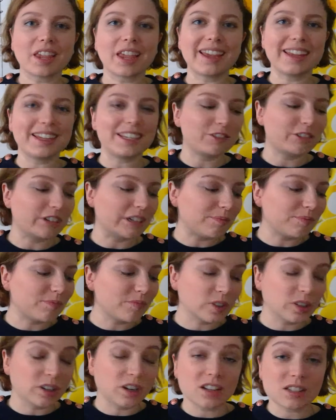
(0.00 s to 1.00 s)
Anyway,
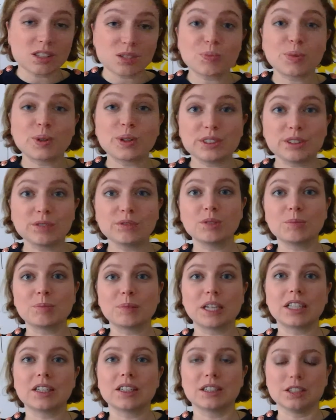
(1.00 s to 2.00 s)
the last part of the
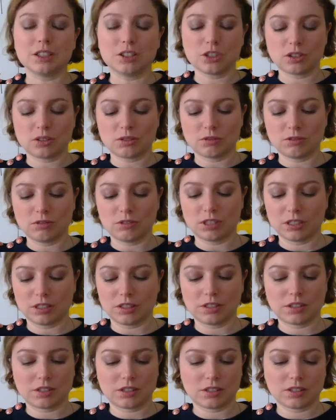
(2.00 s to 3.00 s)
package
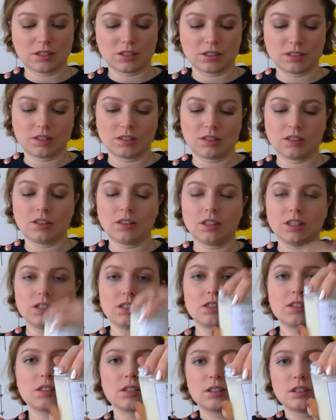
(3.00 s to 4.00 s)
was
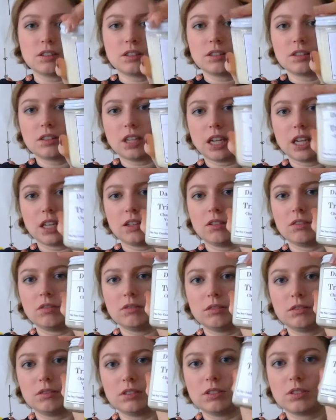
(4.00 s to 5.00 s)
this candle.